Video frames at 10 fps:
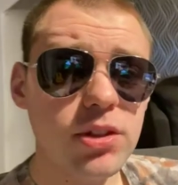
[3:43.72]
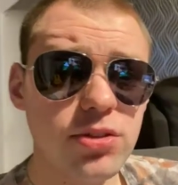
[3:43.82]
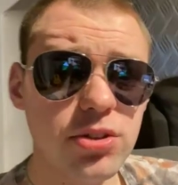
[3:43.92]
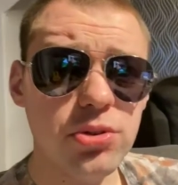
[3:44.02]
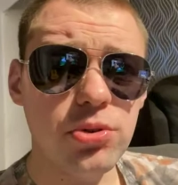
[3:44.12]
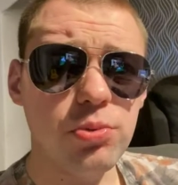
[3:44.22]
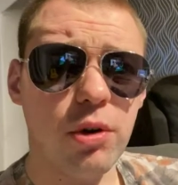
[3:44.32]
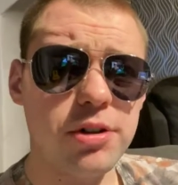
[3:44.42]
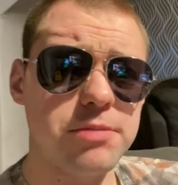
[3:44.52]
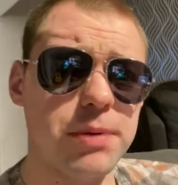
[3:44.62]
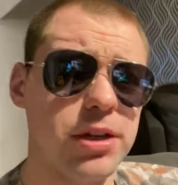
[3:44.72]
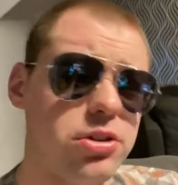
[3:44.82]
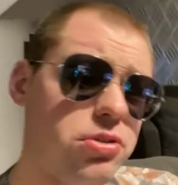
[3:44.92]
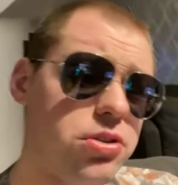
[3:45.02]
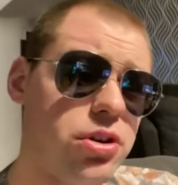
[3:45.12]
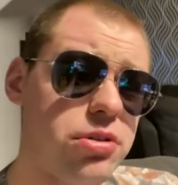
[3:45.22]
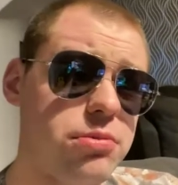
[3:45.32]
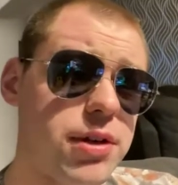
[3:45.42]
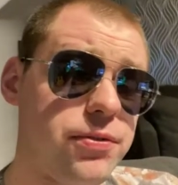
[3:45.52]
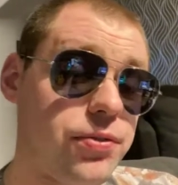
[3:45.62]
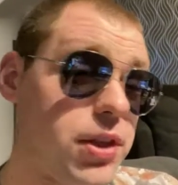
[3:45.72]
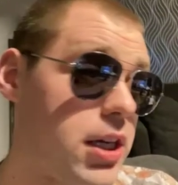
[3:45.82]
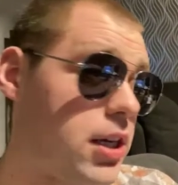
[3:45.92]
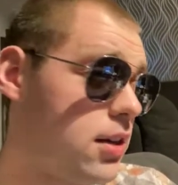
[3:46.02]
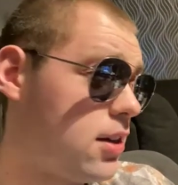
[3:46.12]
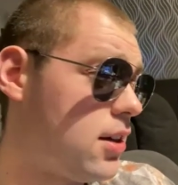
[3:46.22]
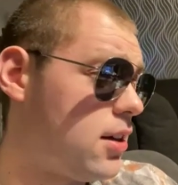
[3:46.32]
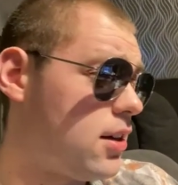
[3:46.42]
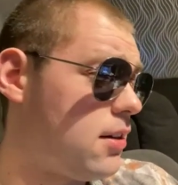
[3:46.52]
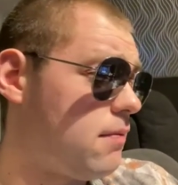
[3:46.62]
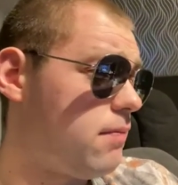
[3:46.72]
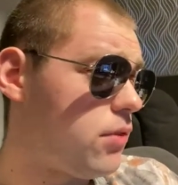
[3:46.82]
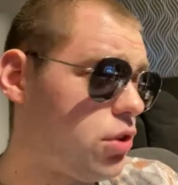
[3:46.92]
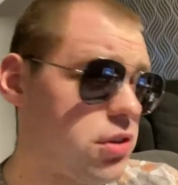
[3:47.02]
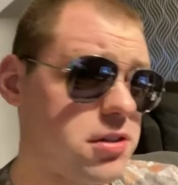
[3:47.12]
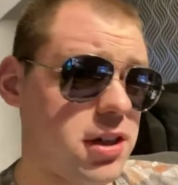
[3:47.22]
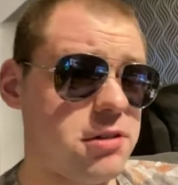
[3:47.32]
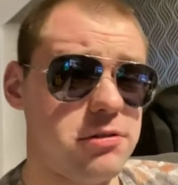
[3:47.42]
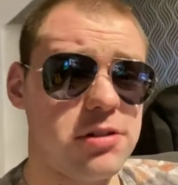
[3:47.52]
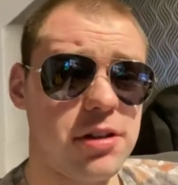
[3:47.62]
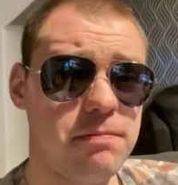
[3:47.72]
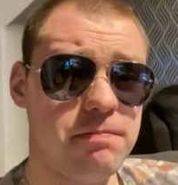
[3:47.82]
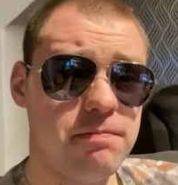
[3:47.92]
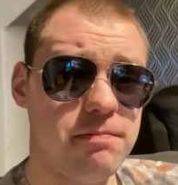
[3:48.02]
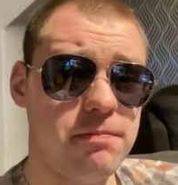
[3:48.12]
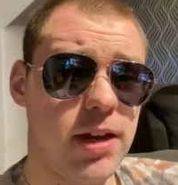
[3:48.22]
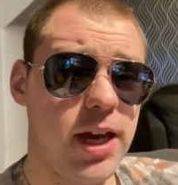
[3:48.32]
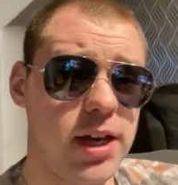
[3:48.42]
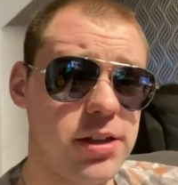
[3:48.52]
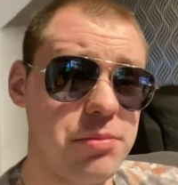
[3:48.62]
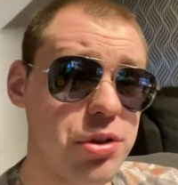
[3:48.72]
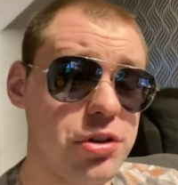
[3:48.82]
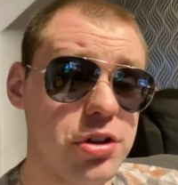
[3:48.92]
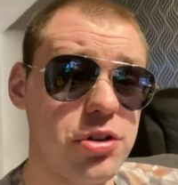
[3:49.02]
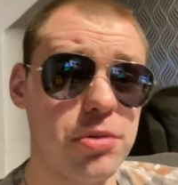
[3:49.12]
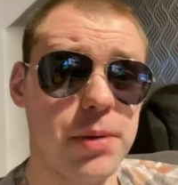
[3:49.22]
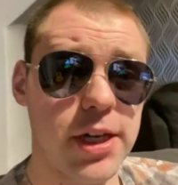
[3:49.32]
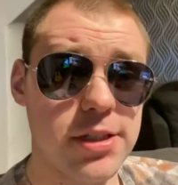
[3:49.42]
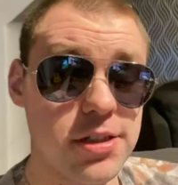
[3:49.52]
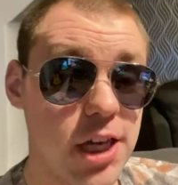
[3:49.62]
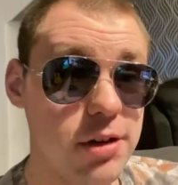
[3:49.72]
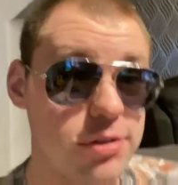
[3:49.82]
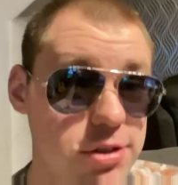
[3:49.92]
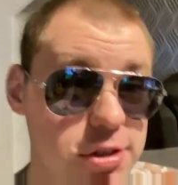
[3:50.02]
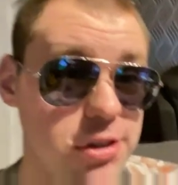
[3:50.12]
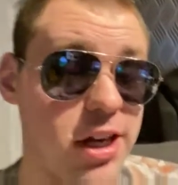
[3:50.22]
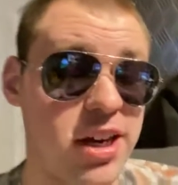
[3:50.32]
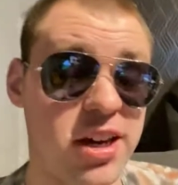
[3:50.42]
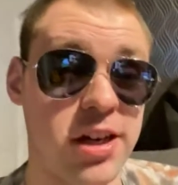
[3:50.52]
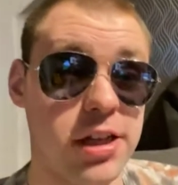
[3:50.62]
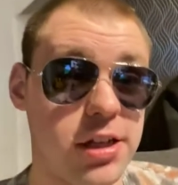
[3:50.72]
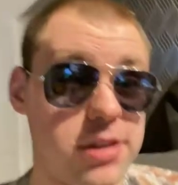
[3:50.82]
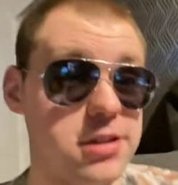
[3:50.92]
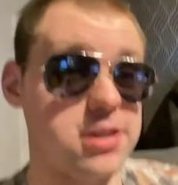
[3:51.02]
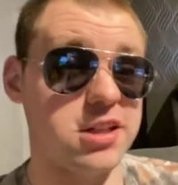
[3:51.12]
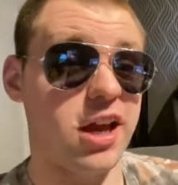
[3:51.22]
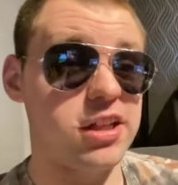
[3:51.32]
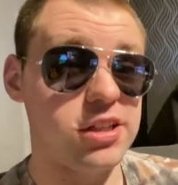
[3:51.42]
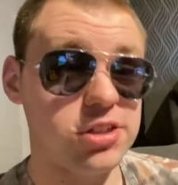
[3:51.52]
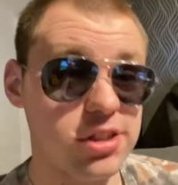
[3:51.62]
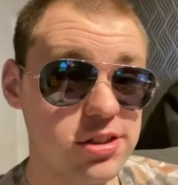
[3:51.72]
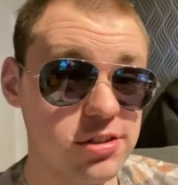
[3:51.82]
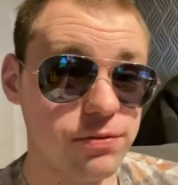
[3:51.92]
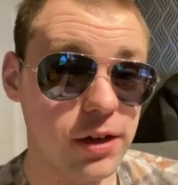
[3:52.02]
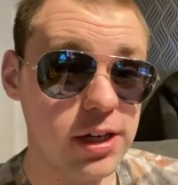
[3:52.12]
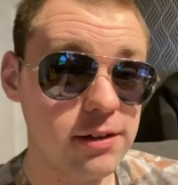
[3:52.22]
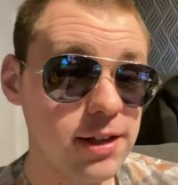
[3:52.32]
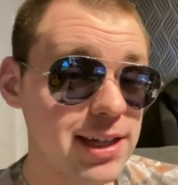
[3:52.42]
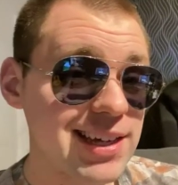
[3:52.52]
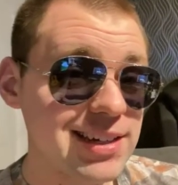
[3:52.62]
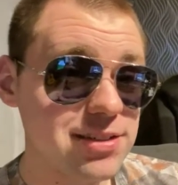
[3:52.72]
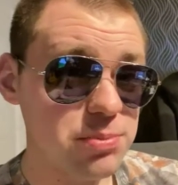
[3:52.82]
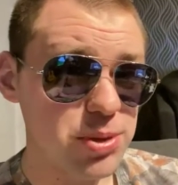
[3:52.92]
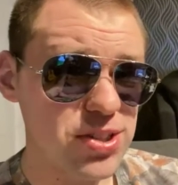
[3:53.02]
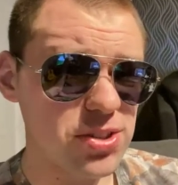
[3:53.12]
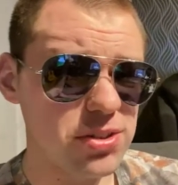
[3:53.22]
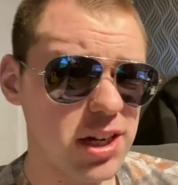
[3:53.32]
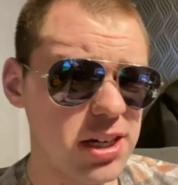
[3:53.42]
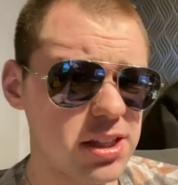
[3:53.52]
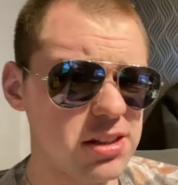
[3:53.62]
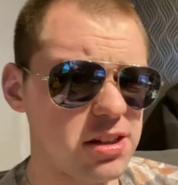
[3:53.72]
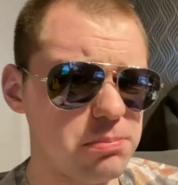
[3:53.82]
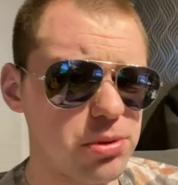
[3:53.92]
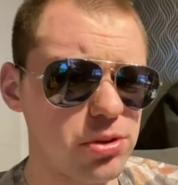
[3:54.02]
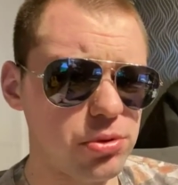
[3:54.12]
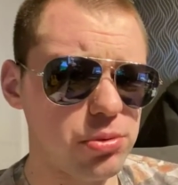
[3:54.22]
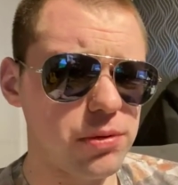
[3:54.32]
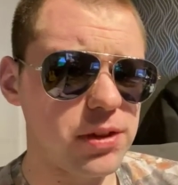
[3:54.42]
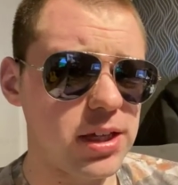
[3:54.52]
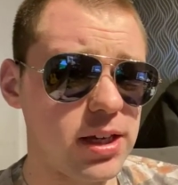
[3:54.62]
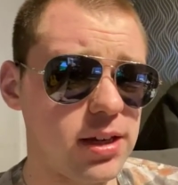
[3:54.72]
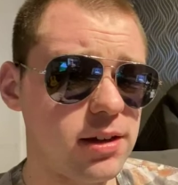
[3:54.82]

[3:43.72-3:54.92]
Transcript: to what's been going on with the lockdowns. And I'm not going to call by its name because it's going to get highlighted as an NHS thing. So please don't highlight that below with the,